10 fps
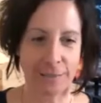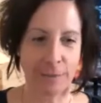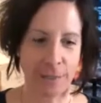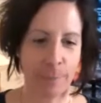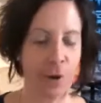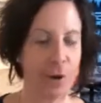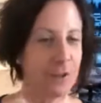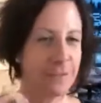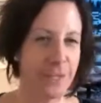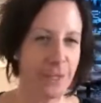impart a
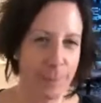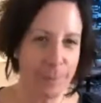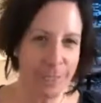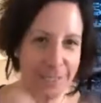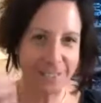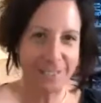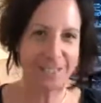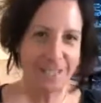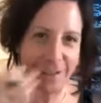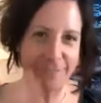little bit
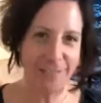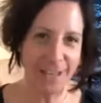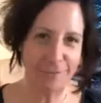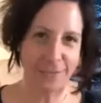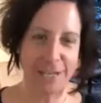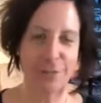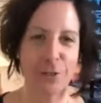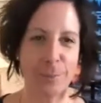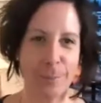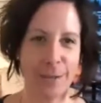of that
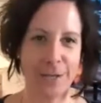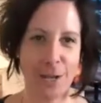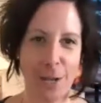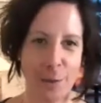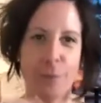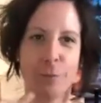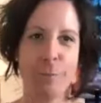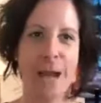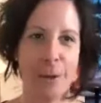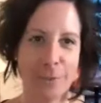flavor, but not
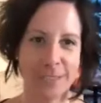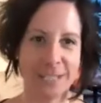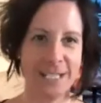overpower it,